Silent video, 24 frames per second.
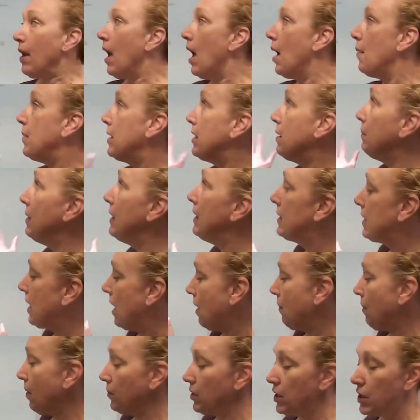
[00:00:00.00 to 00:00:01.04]
Um, in the
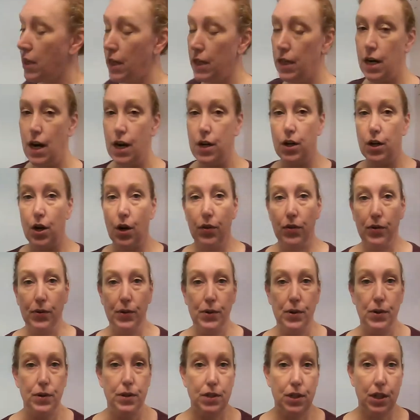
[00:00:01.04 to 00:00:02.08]
meantime, I'm just going to kind of go
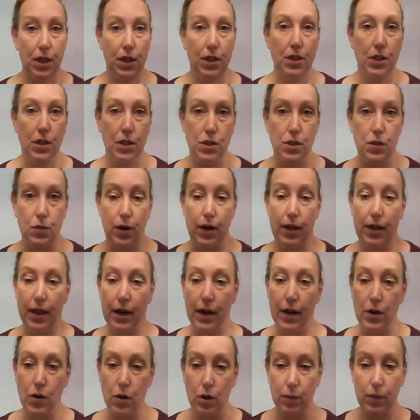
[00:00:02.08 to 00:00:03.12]
through and teach this the way that
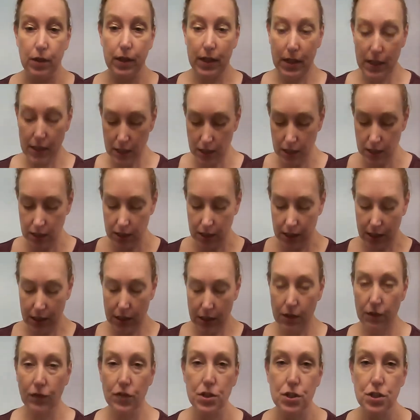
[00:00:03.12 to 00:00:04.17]
I normally teach
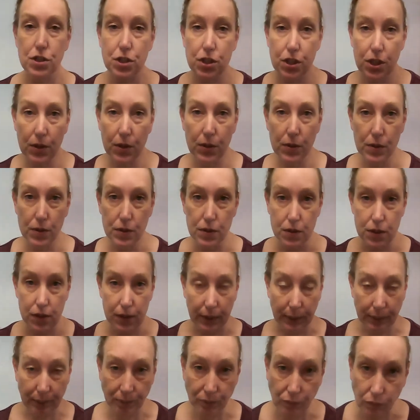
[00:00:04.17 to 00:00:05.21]
this for students.
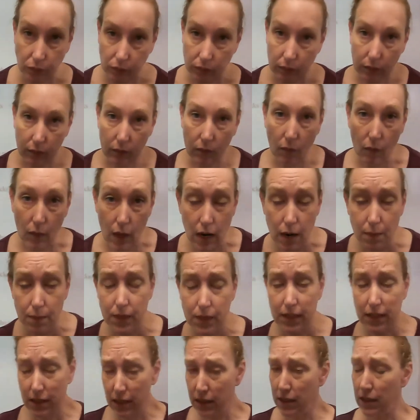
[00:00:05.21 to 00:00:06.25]

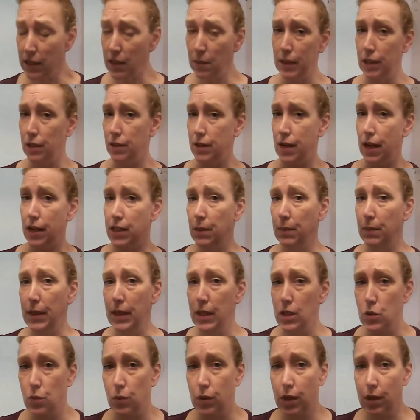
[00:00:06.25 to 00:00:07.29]
Um, this is To Be or Not To Be.
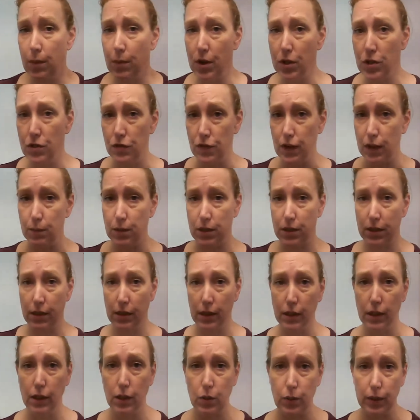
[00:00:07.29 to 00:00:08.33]
It's one of the most famous
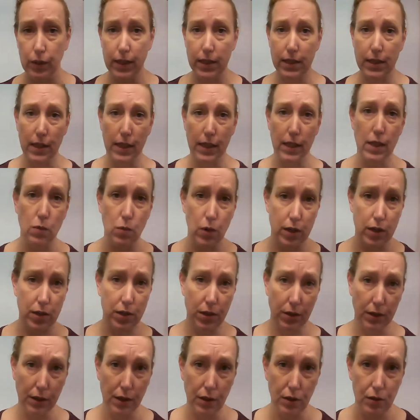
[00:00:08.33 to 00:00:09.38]
soliloquies in
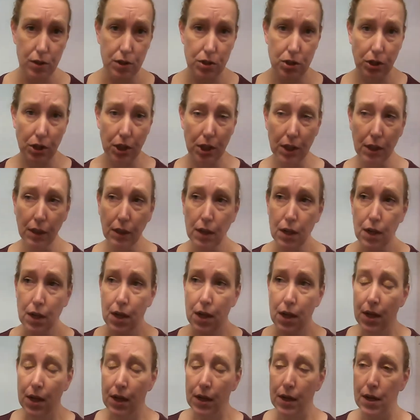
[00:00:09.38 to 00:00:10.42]
Western literature.
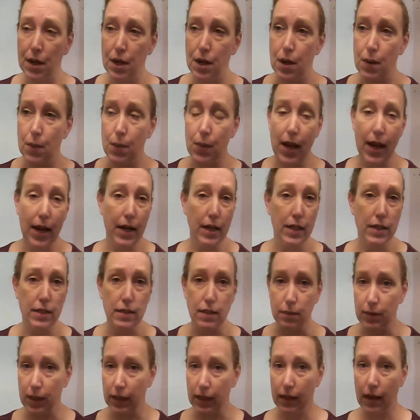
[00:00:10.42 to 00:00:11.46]
Um, and it's
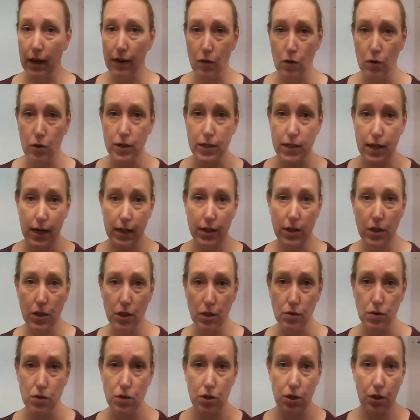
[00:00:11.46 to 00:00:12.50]
something that I've always had
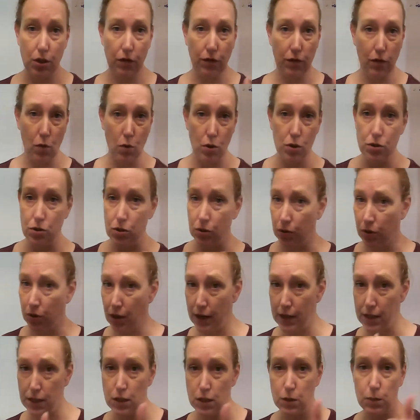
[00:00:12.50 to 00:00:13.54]
students do for dual
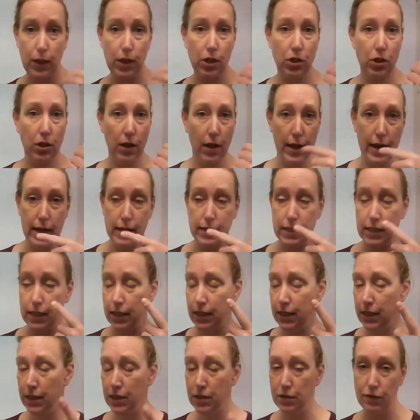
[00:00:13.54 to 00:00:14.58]
credit speech
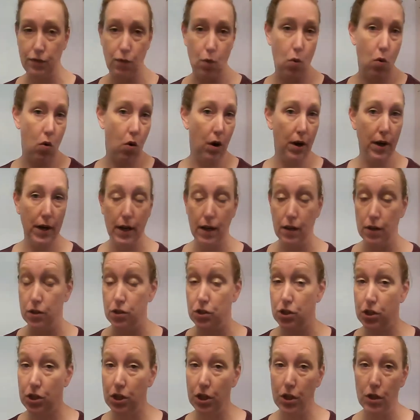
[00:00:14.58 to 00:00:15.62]
classes, for
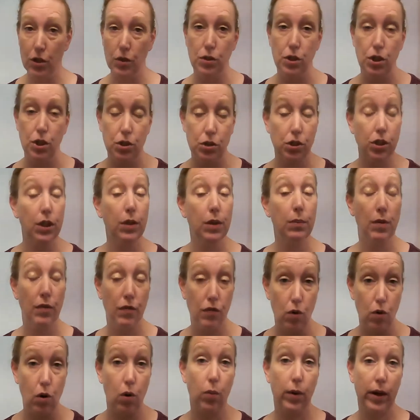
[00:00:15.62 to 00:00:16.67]
English 2, usually
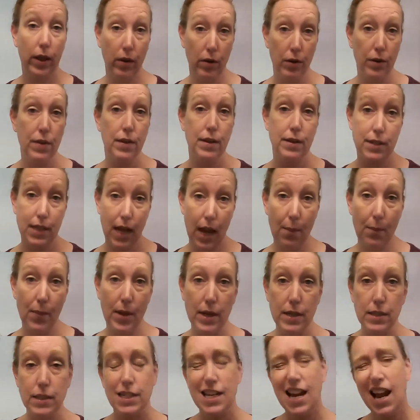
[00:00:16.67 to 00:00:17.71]
before we learn the
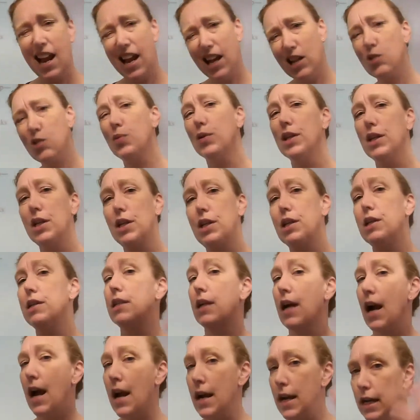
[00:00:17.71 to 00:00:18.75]
Tempest it's really good
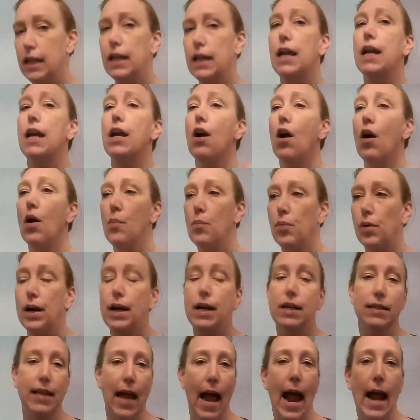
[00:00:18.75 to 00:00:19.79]
to kind of get our
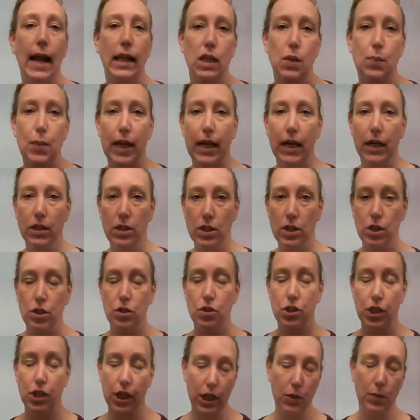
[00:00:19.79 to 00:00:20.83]
brains acclimated to
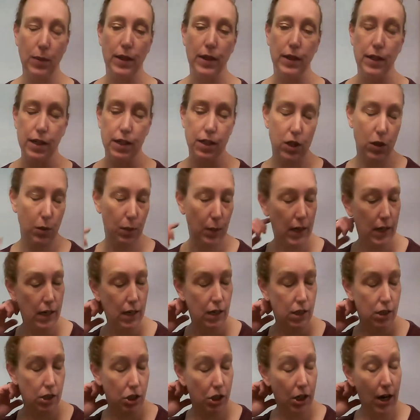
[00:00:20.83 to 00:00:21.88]
Shakespearean
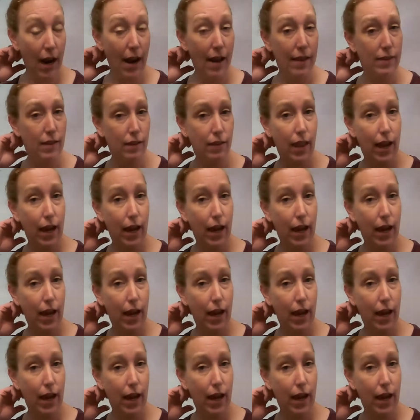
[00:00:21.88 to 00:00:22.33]
speech, the